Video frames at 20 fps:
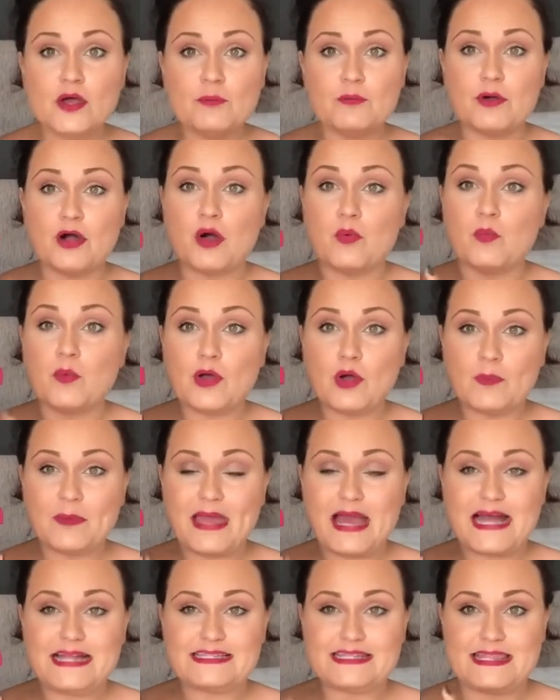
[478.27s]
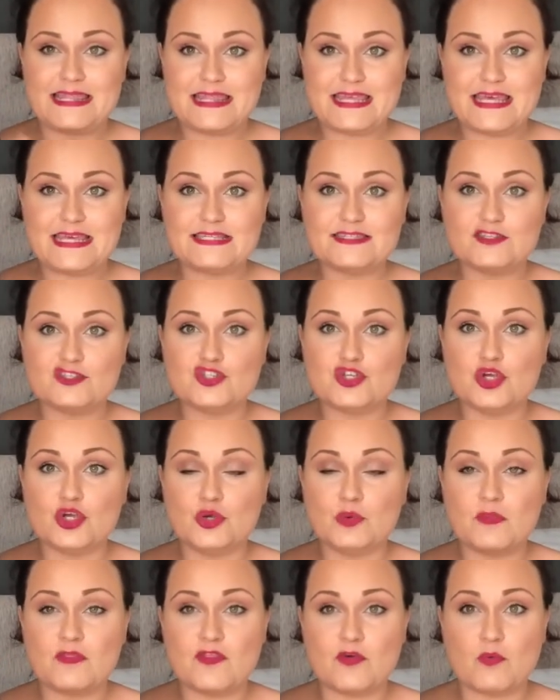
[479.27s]
But I will be adding this
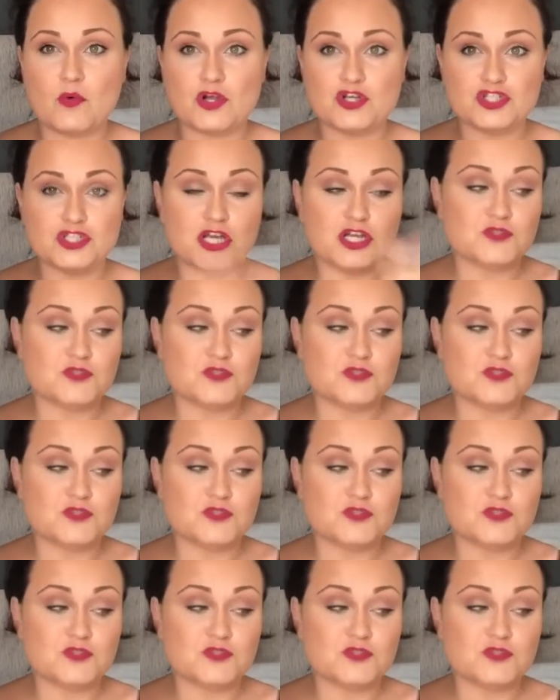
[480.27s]
to the wash